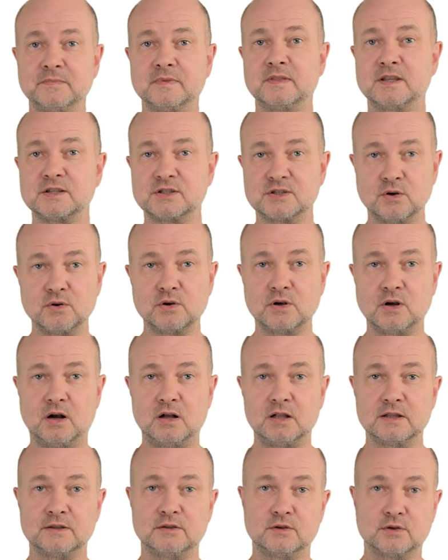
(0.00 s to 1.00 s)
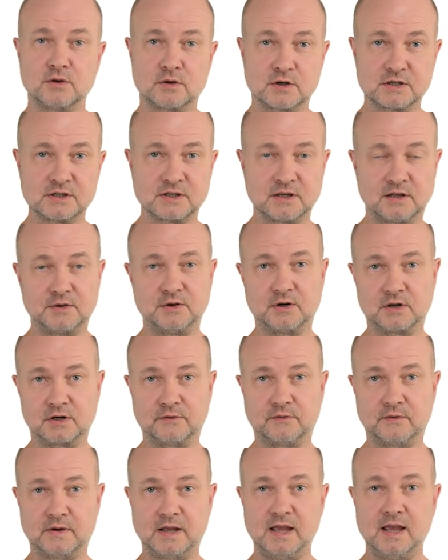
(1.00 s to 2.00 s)
the so-called dorsal
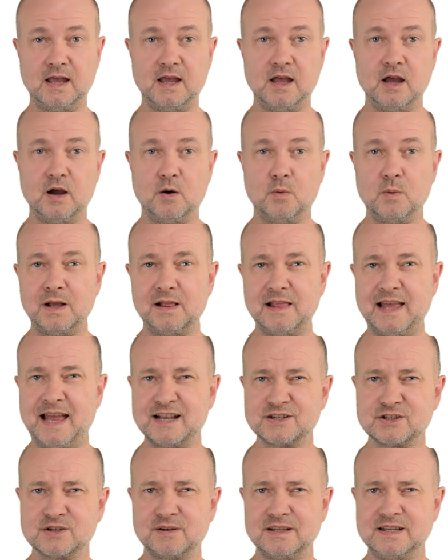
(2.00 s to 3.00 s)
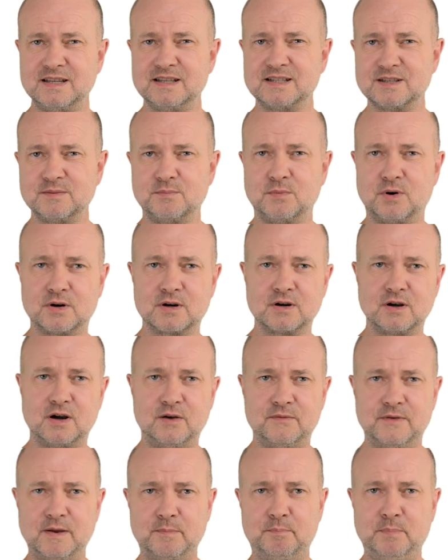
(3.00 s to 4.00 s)
nerve. Well, actually, it's more
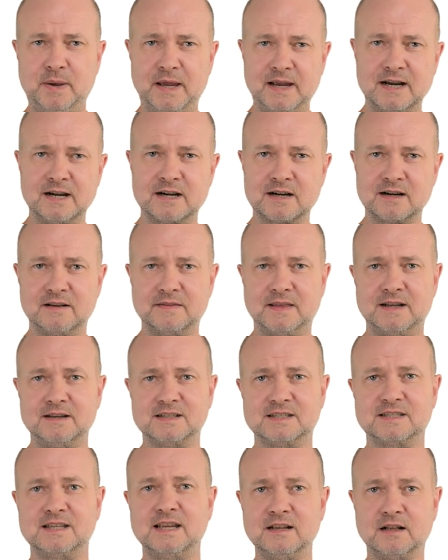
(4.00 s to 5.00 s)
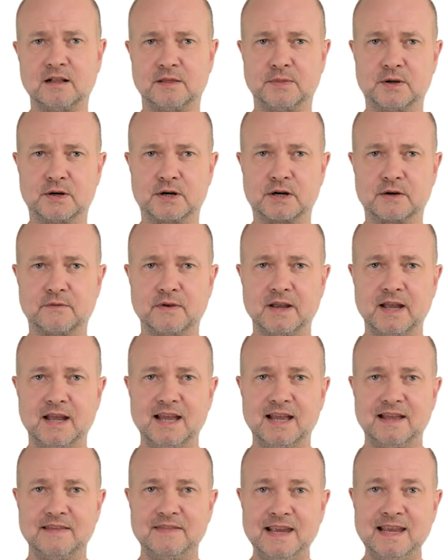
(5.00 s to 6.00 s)
of a pair than a single nerve.
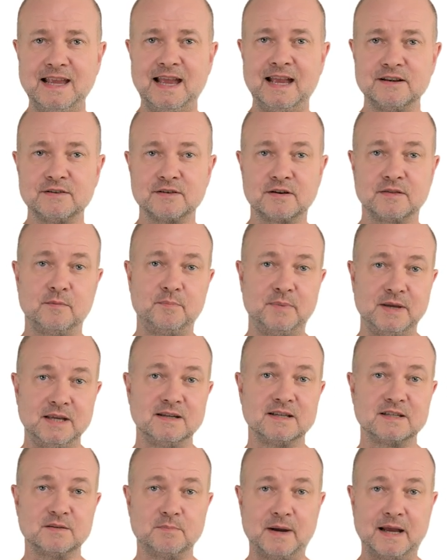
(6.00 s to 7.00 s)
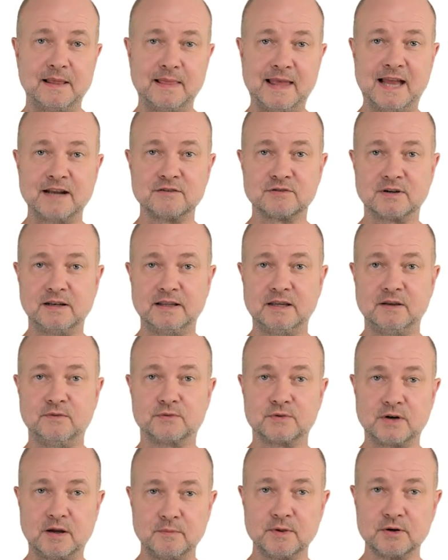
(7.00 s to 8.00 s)
They enter the penis bilaterally
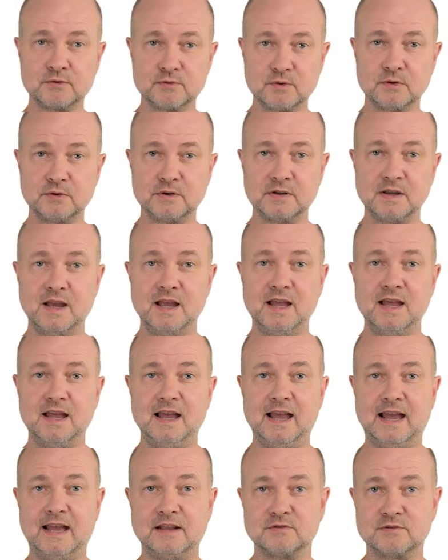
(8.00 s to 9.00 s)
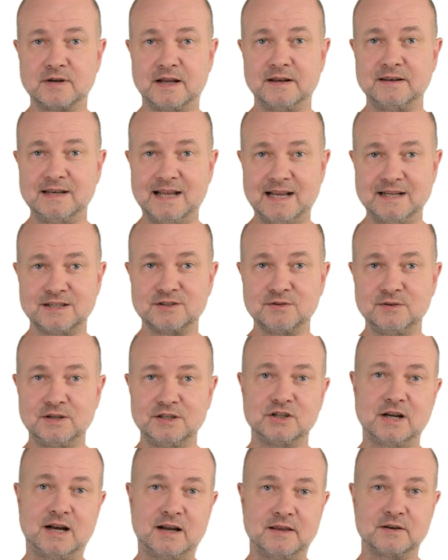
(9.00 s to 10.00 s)
from the root and run next to
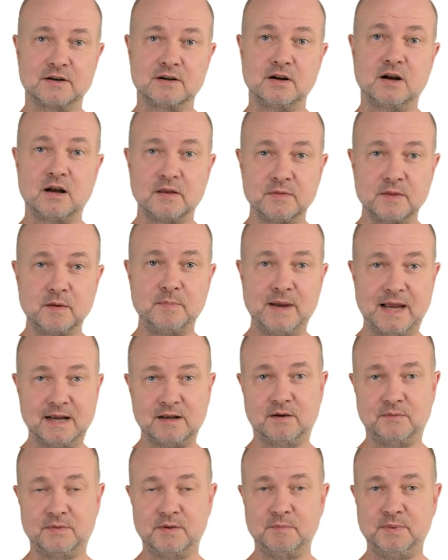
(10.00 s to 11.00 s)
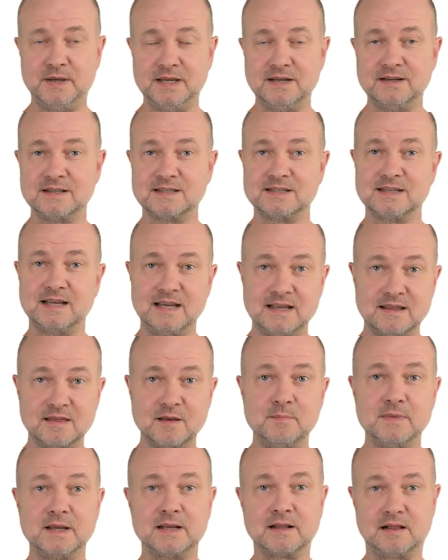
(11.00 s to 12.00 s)
each other on the back of the penis in
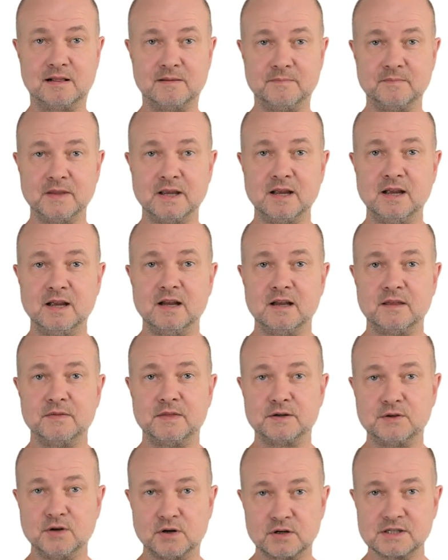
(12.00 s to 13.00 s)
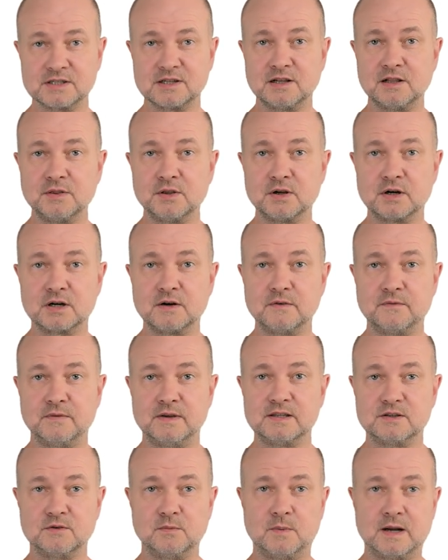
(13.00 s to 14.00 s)
the middle. The dorsal nerve
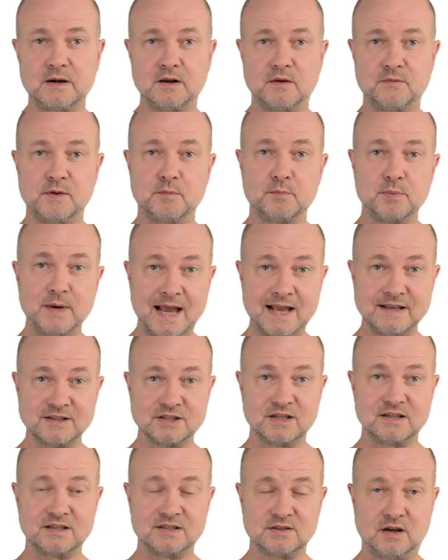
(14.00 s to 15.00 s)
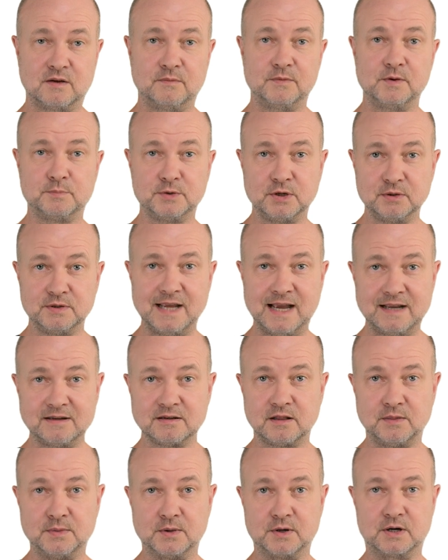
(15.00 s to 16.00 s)
is one of the branches of the
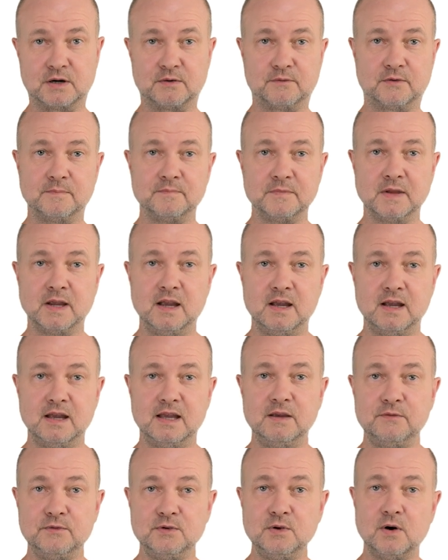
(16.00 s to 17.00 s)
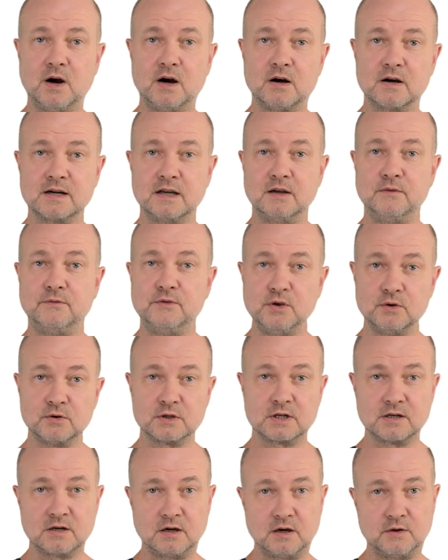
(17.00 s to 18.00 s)
pudendal nerve. If you are a
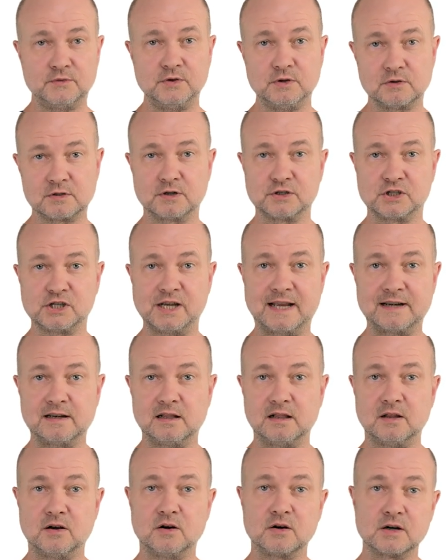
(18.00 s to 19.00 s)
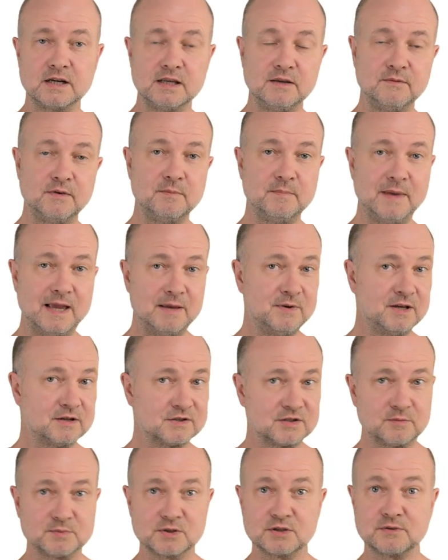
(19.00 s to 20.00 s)
viewer of UroChannel or even maybe a
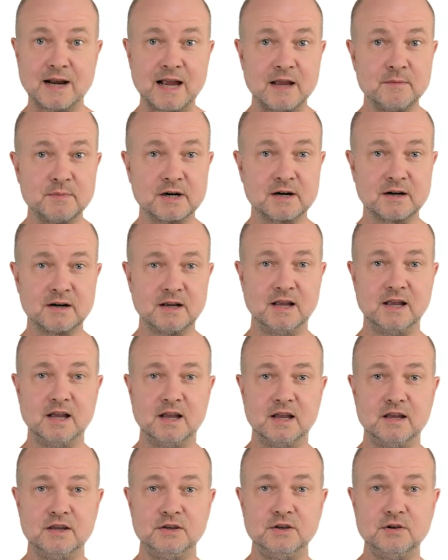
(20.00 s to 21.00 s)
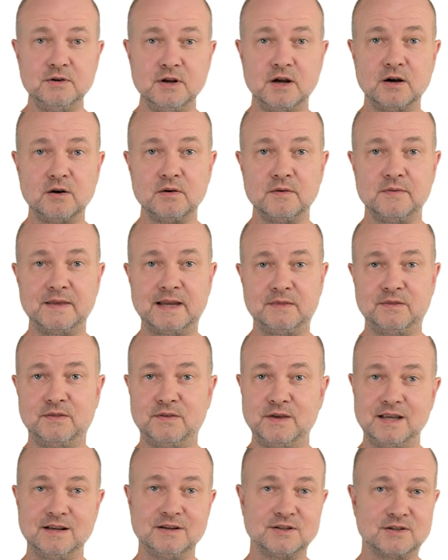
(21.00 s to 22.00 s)
subscriber, you know that
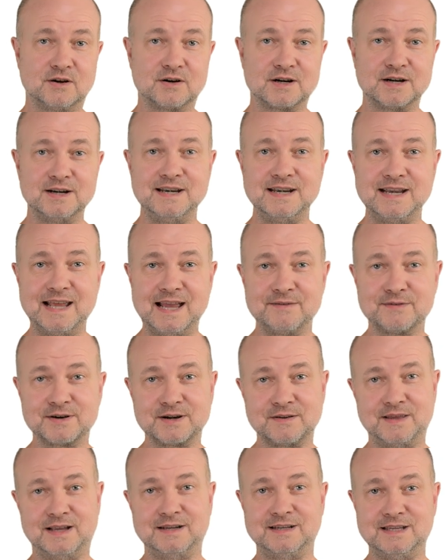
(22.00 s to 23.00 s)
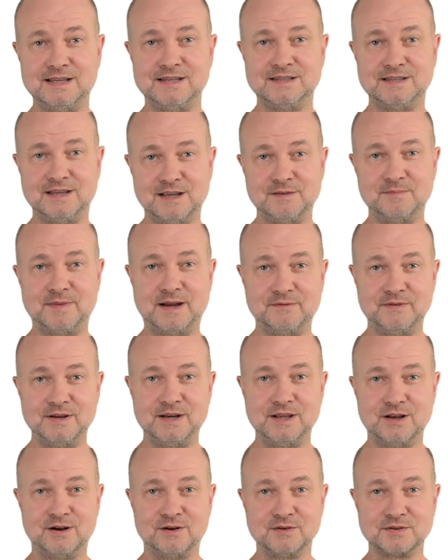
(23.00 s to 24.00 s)
things are never that easy in my
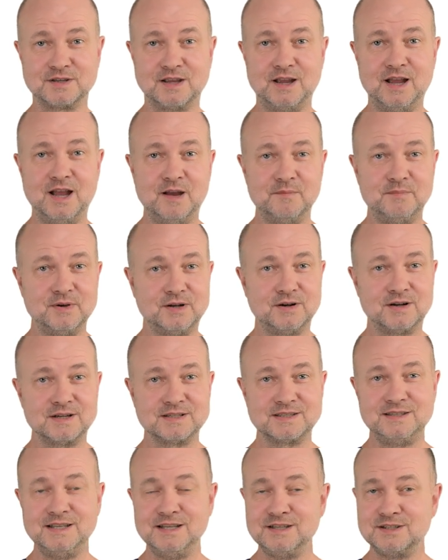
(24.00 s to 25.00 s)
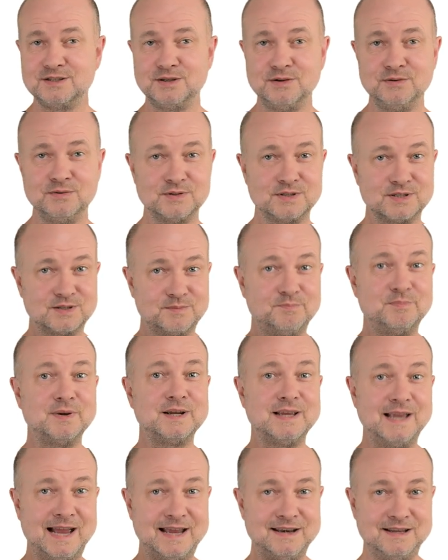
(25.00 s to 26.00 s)
videos, because these two
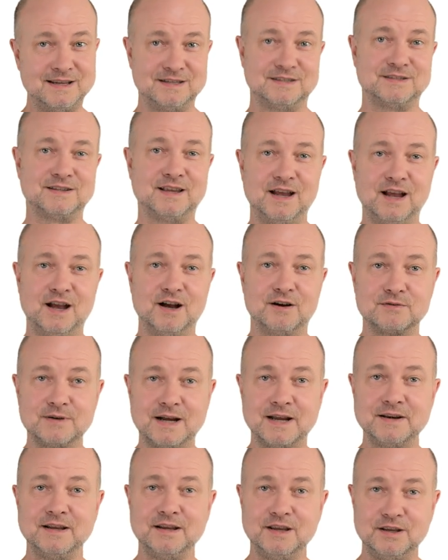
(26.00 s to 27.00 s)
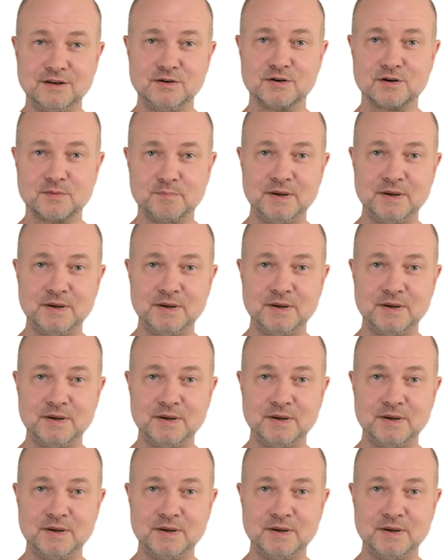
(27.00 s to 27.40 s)
spaghettis running in your